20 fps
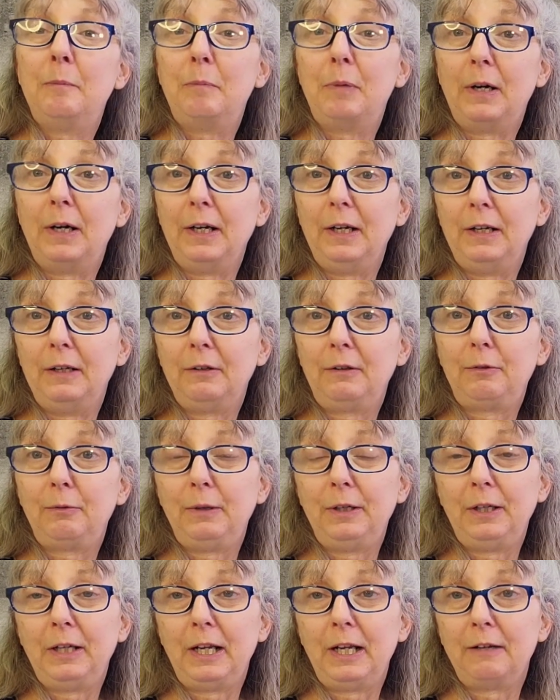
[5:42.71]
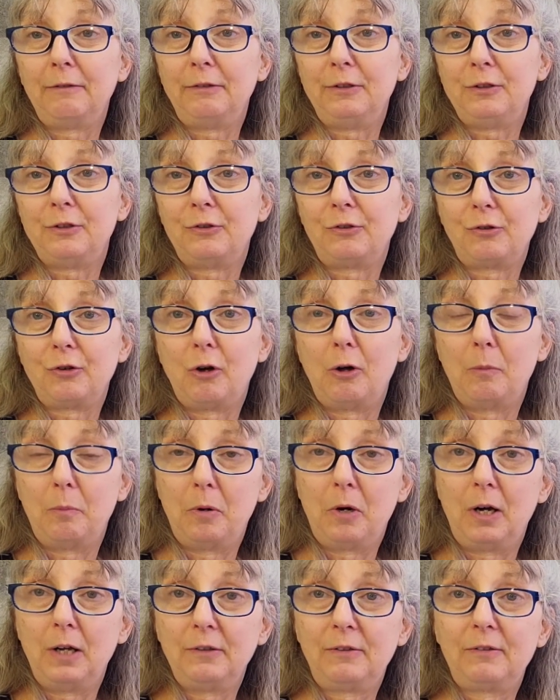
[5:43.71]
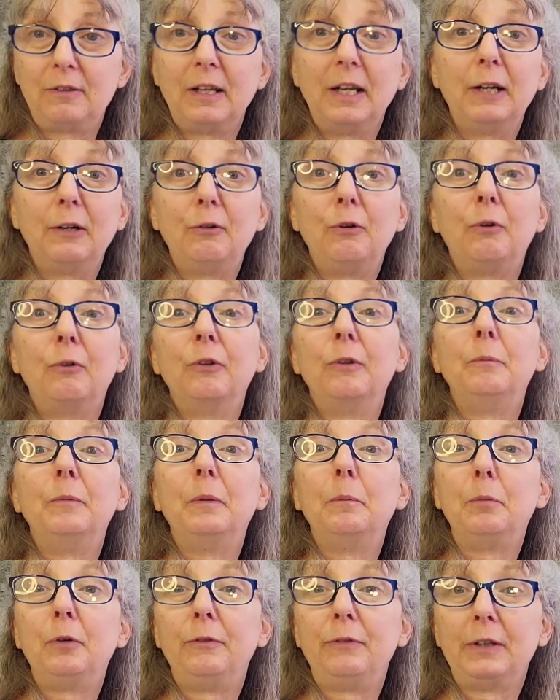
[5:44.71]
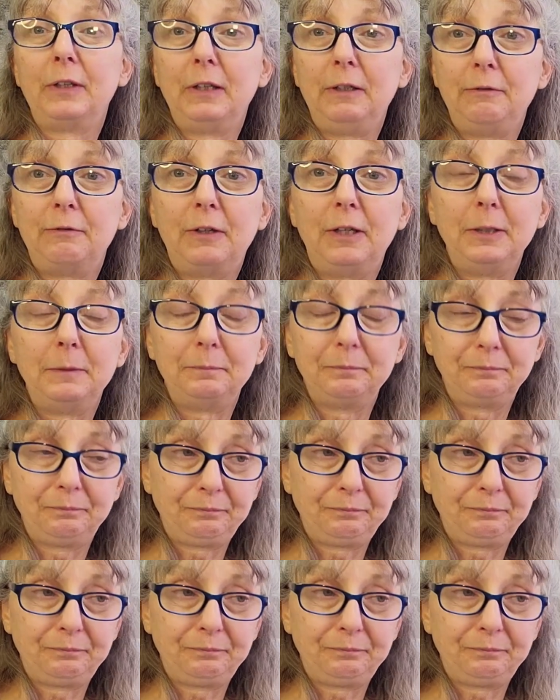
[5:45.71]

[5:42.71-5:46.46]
by three and a half inches tall pots that I grow them in perfectly fine.